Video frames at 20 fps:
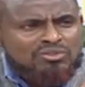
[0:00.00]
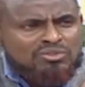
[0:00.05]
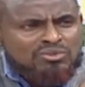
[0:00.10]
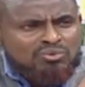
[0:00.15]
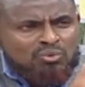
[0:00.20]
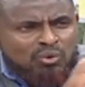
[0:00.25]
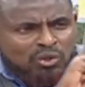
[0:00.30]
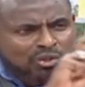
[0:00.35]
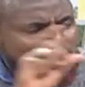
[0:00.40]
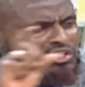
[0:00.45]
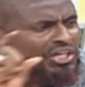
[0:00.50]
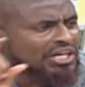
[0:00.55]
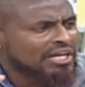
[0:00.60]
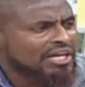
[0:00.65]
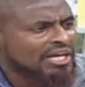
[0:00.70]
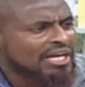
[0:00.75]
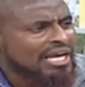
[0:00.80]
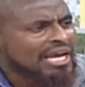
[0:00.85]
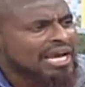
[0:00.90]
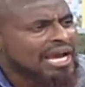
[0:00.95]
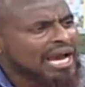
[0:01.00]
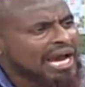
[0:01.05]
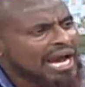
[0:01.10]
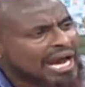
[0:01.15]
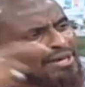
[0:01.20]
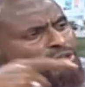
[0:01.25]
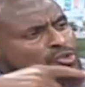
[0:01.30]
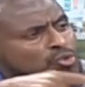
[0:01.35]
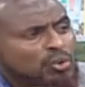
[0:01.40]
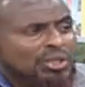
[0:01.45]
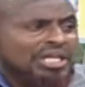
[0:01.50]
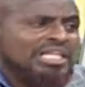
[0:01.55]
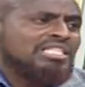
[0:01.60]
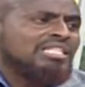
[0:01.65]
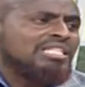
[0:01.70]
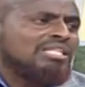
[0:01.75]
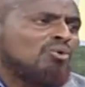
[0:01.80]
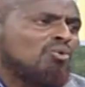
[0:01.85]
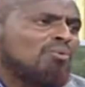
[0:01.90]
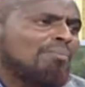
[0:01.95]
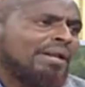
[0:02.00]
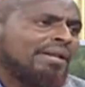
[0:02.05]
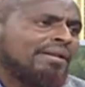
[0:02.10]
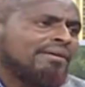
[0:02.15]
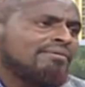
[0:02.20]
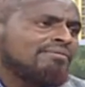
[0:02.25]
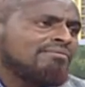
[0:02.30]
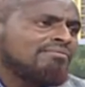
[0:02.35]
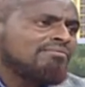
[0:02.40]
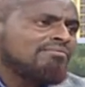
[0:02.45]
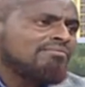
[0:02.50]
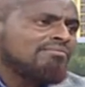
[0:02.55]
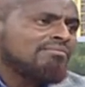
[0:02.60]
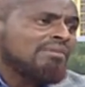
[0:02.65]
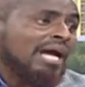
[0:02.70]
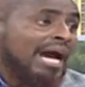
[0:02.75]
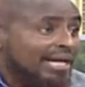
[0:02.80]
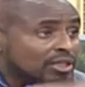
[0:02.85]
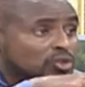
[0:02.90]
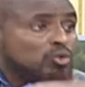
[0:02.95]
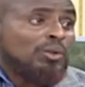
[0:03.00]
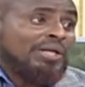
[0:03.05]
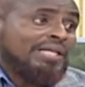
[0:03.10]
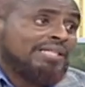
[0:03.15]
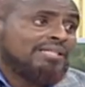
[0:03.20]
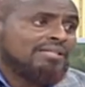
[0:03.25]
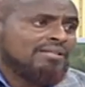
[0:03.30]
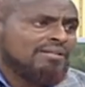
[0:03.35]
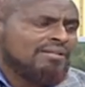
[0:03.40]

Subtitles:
watching had to hit the woman, had to hit.